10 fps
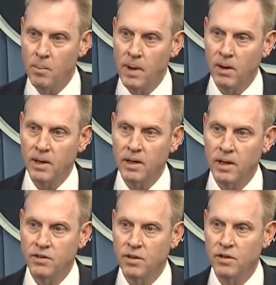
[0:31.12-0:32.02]
recuse
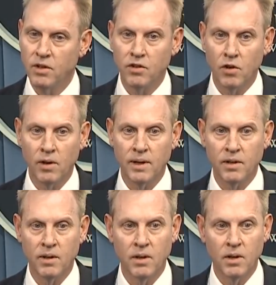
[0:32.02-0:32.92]
himself from any
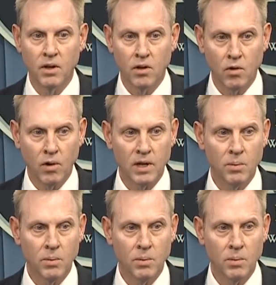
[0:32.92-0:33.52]
decisions involving